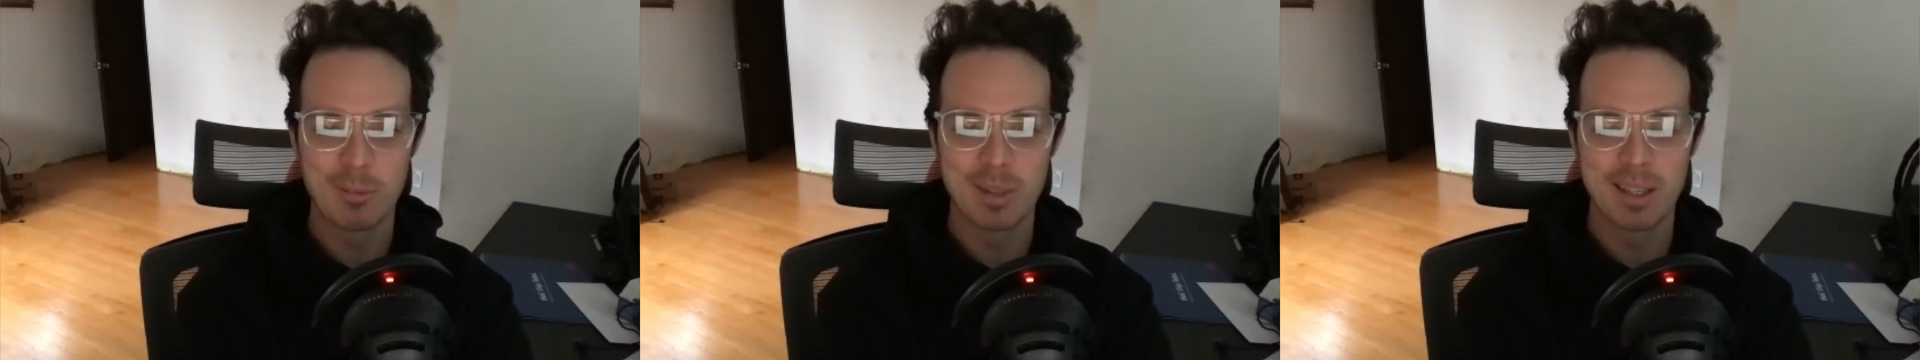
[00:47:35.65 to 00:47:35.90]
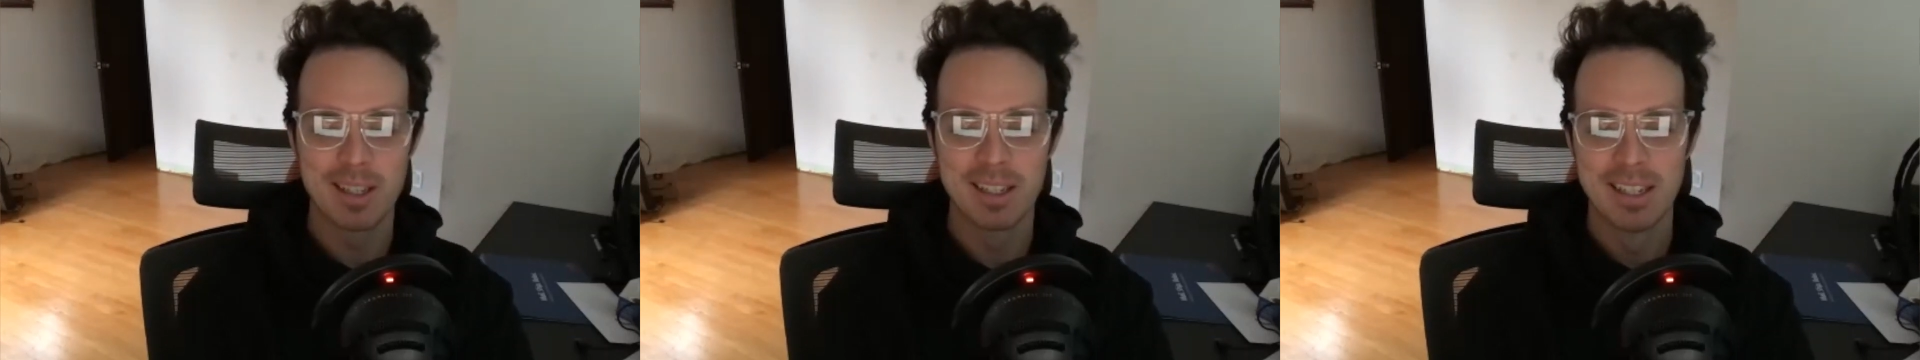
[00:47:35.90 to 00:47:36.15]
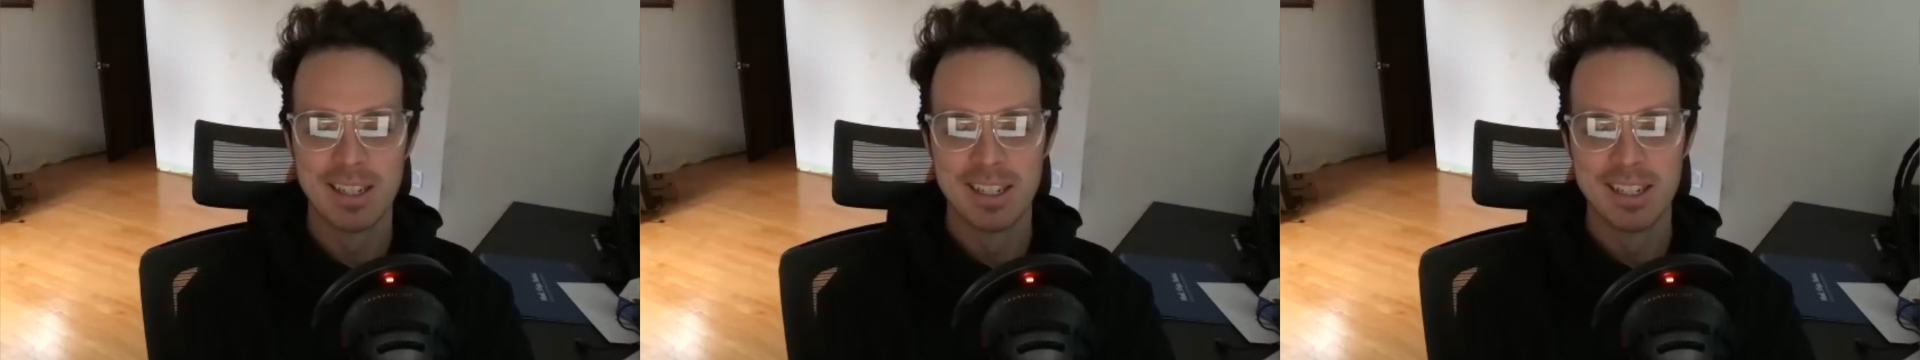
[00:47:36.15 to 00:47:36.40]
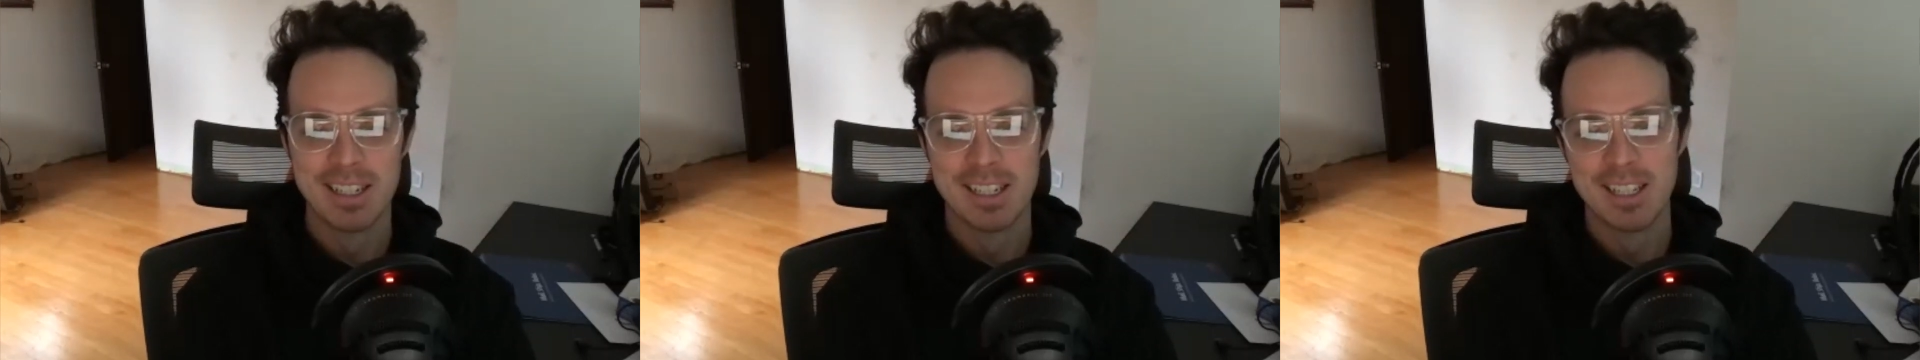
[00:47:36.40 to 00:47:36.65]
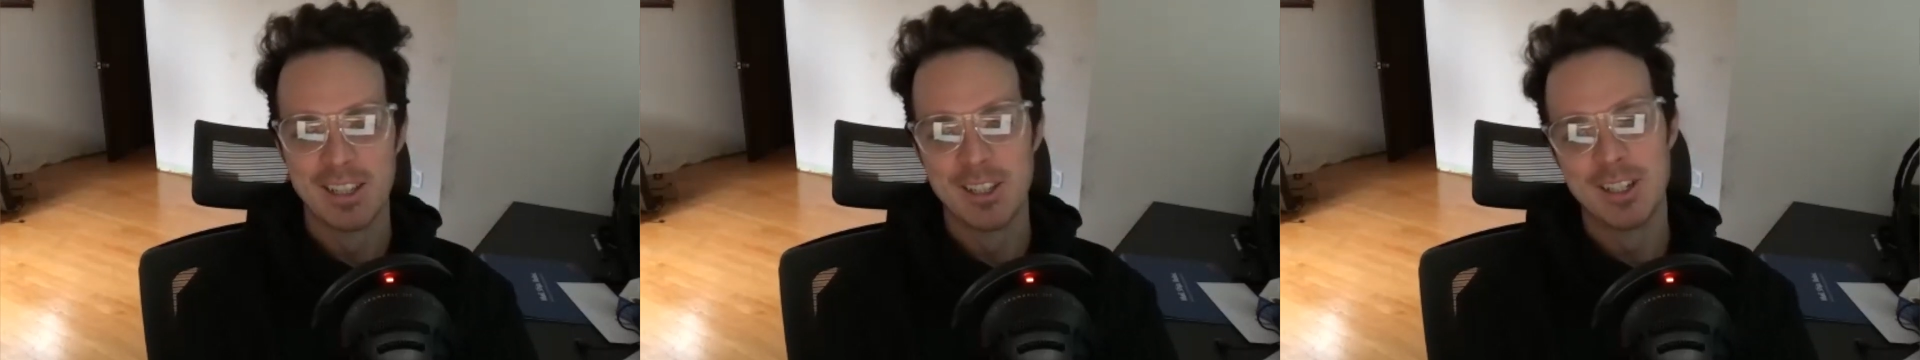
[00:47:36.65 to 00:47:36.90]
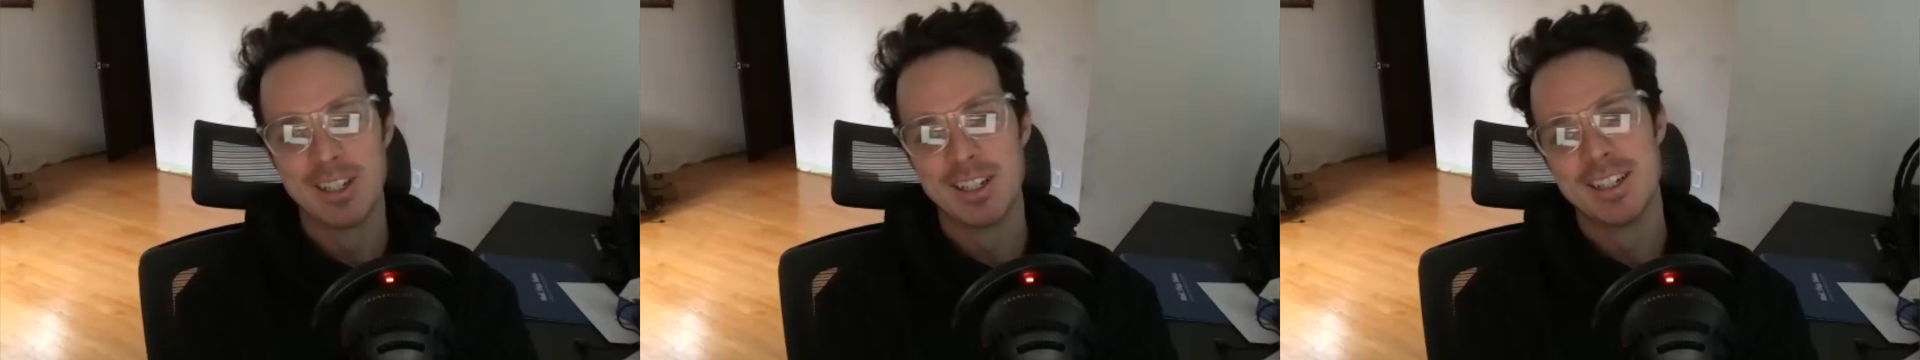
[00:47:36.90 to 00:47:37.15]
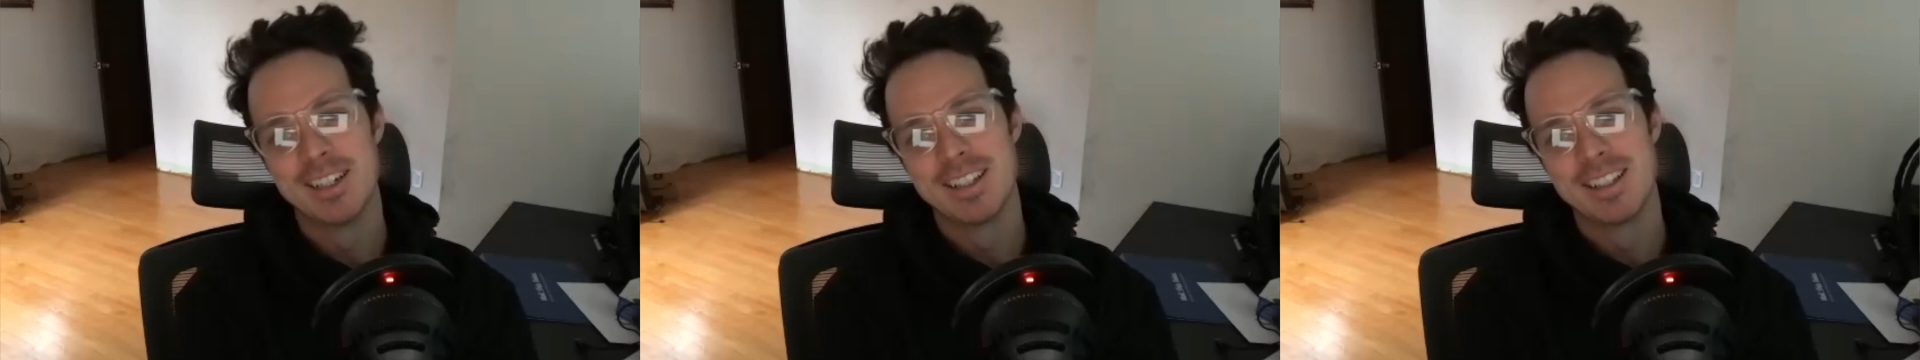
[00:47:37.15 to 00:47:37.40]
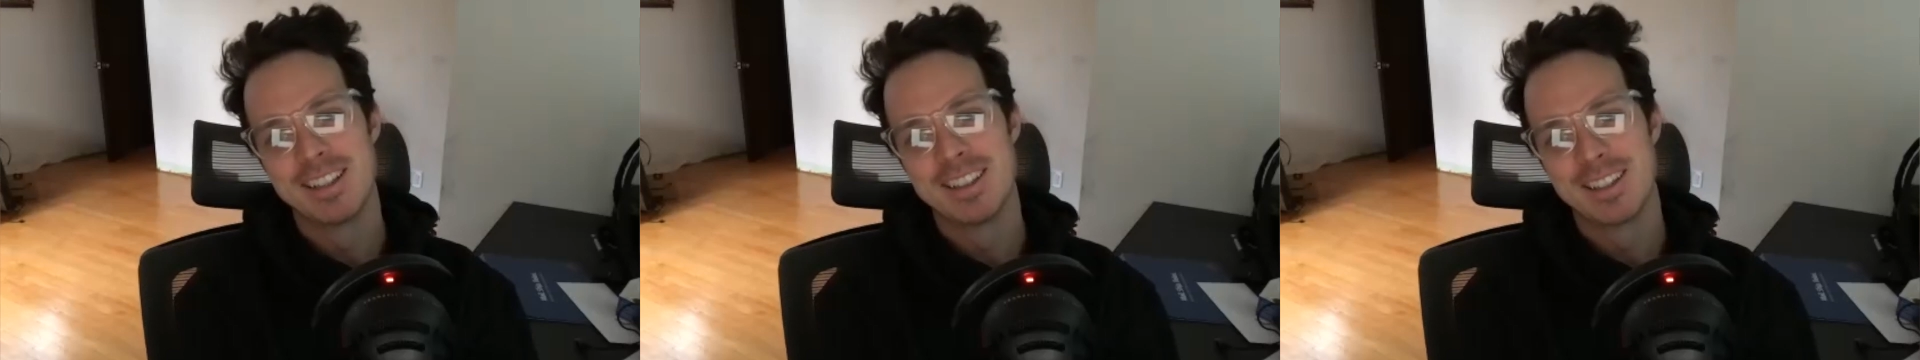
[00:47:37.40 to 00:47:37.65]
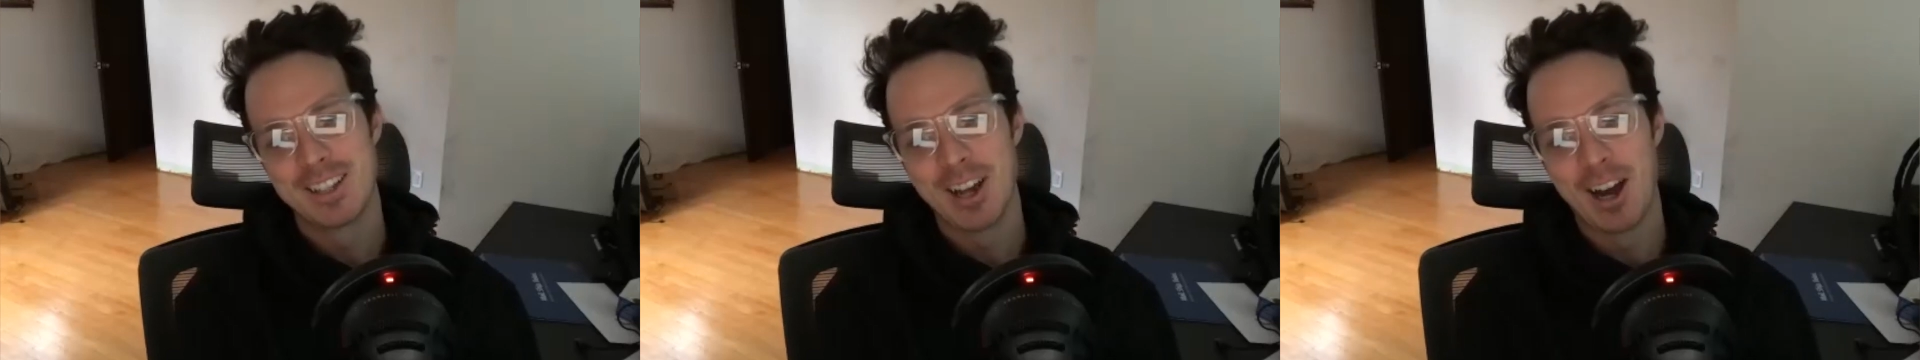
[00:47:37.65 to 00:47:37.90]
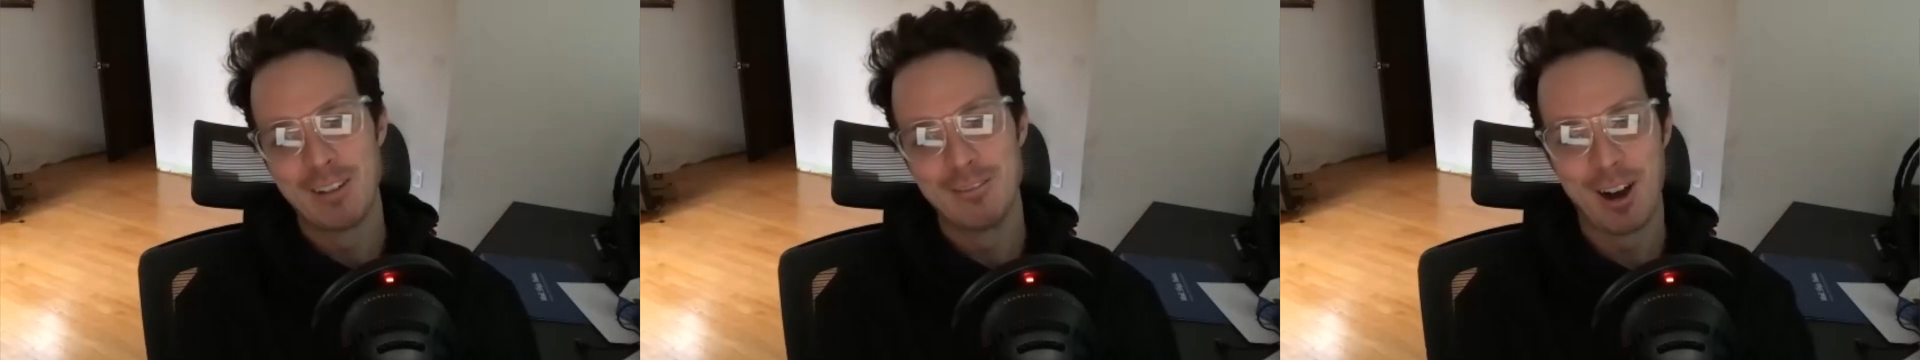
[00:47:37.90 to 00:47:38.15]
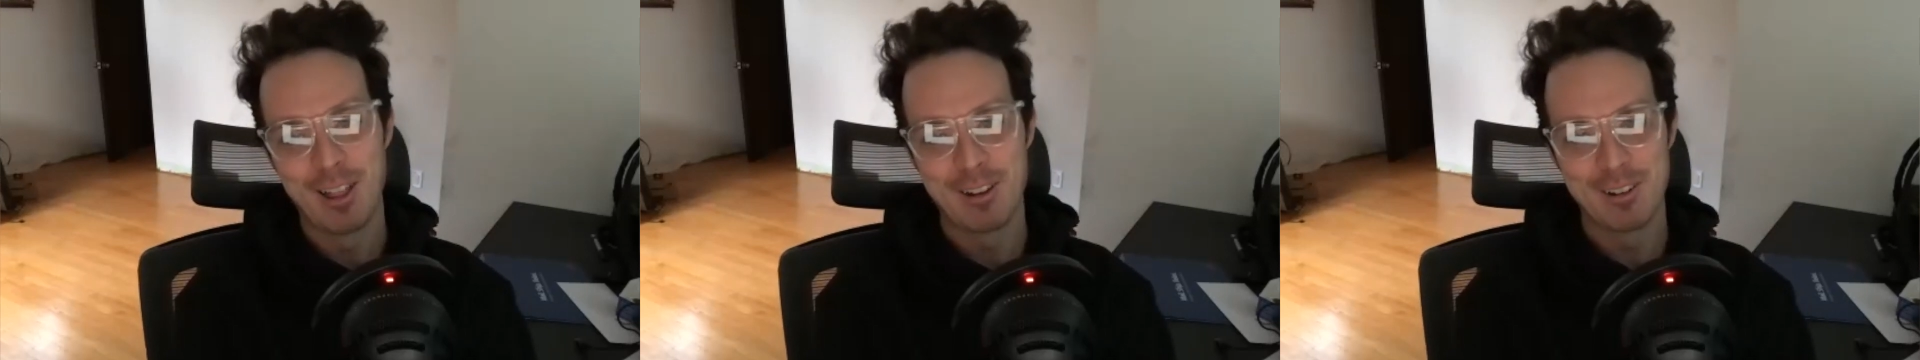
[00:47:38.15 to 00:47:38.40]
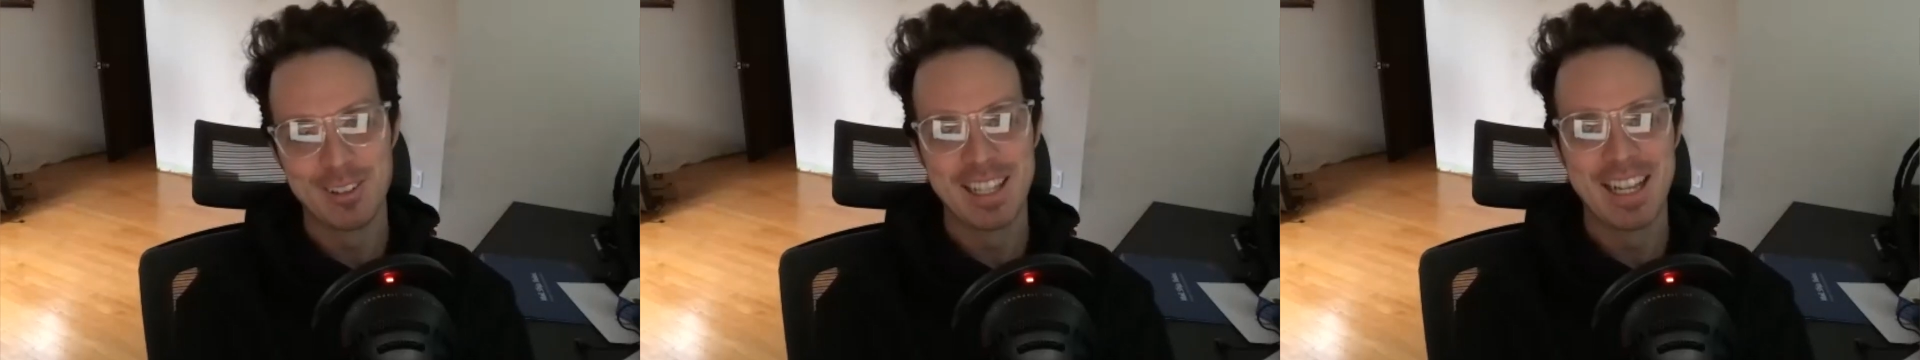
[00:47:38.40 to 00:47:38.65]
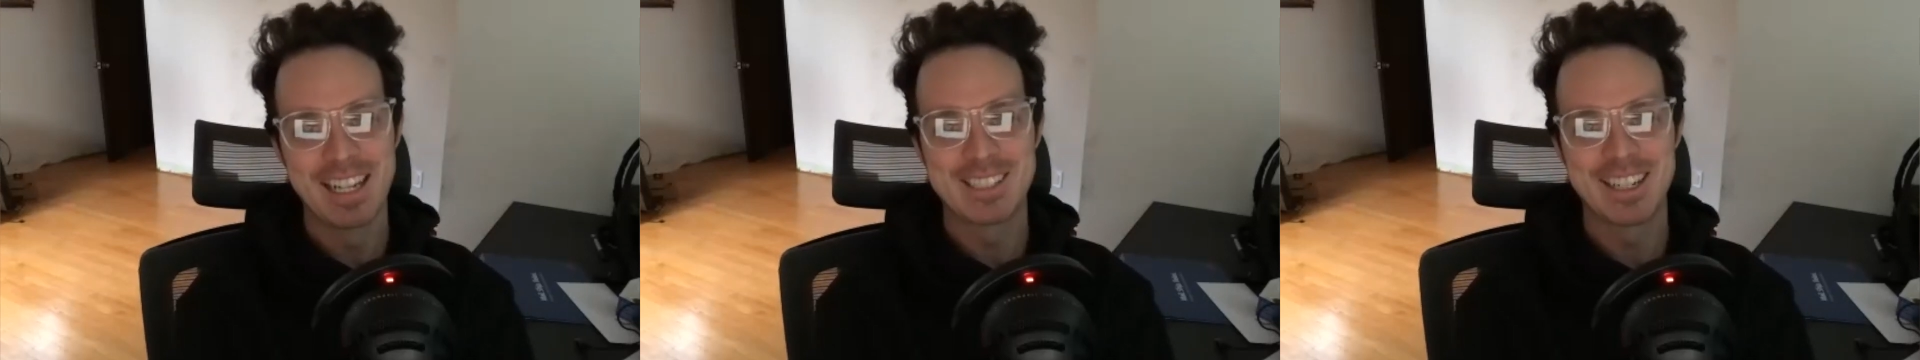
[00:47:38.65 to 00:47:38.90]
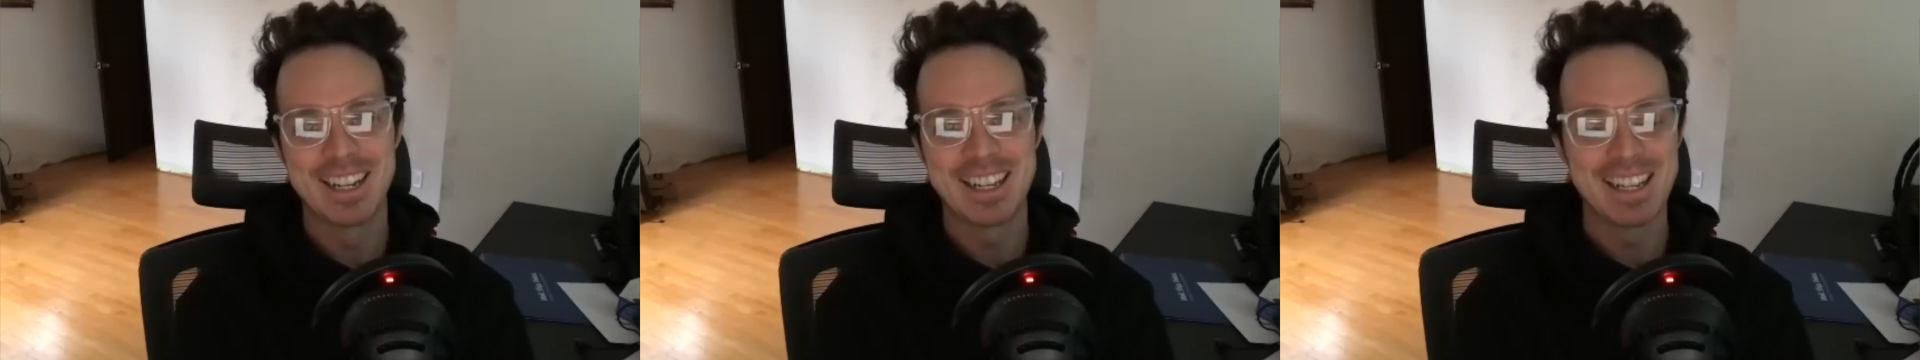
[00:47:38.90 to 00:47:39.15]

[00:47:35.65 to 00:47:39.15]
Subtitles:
the the godfather of electric.